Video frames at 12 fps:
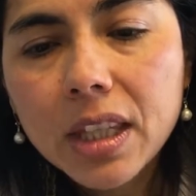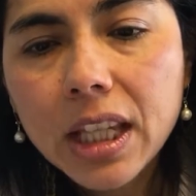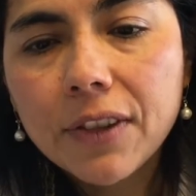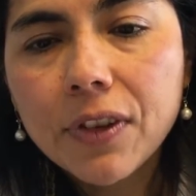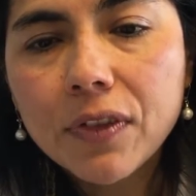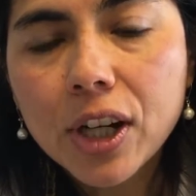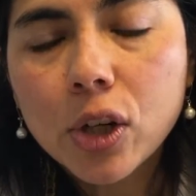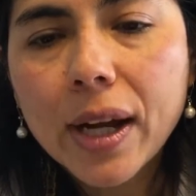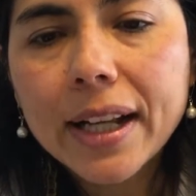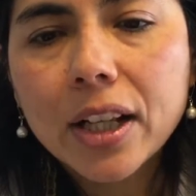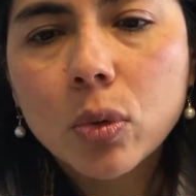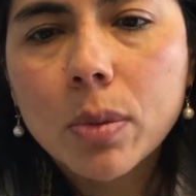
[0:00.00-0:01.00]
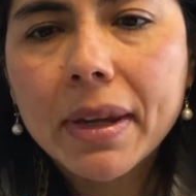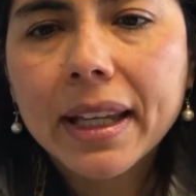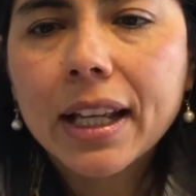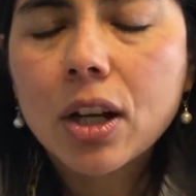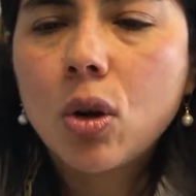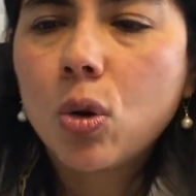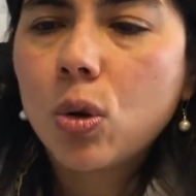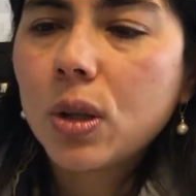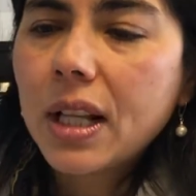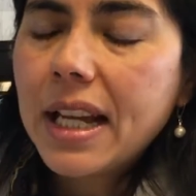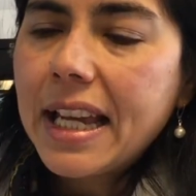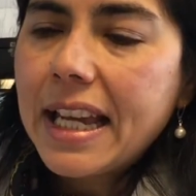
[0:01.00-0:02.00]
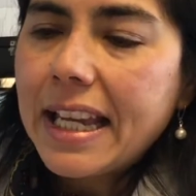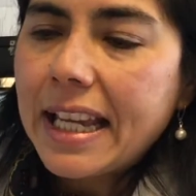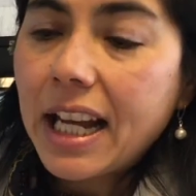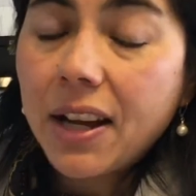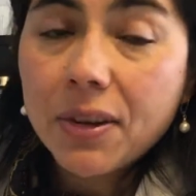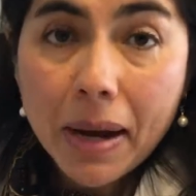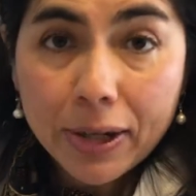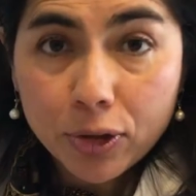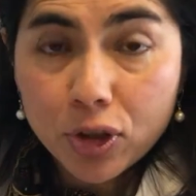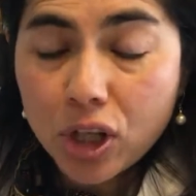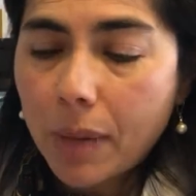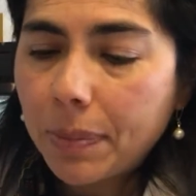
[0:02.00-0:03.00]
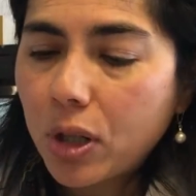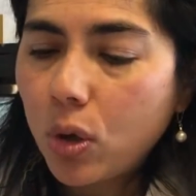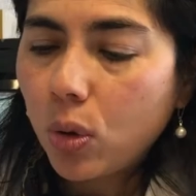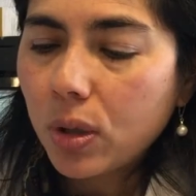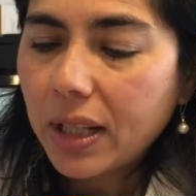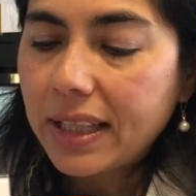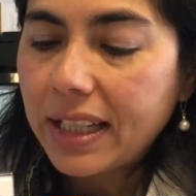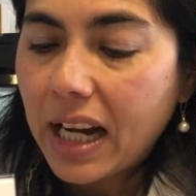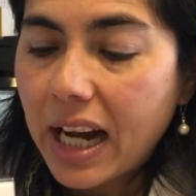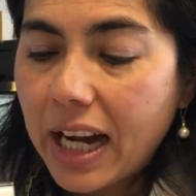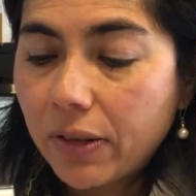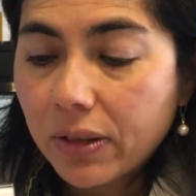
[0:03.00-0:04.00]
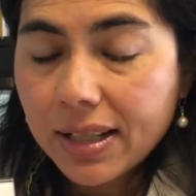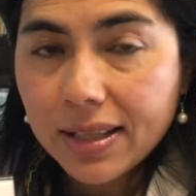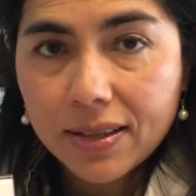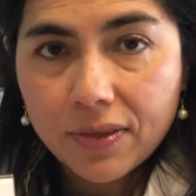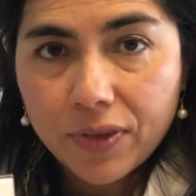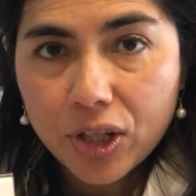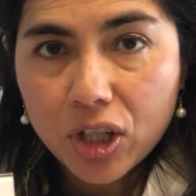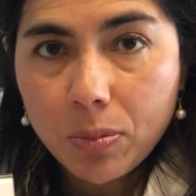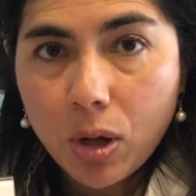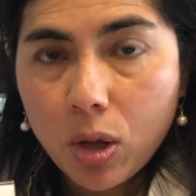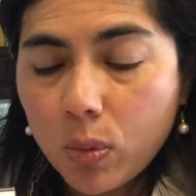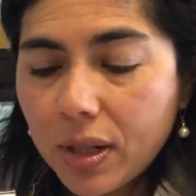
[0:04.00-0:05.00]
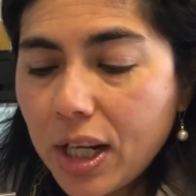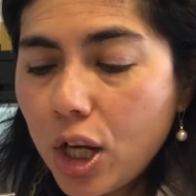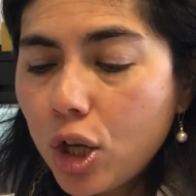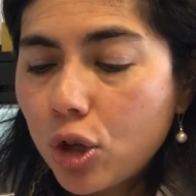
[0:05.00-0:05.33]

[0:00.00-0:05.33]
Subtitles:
If you have narrow angle, we're making a hole, a microscopic hole in the iris, a very small one.